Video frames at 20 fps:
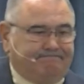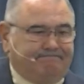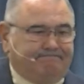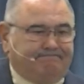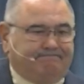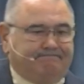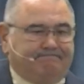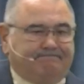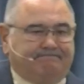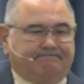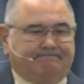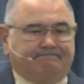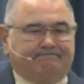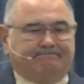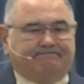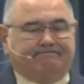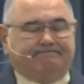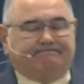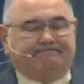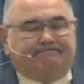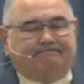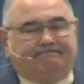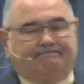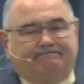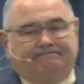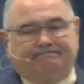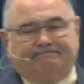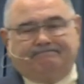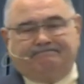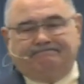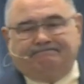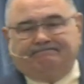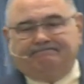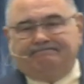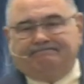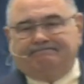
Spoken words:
[no speech]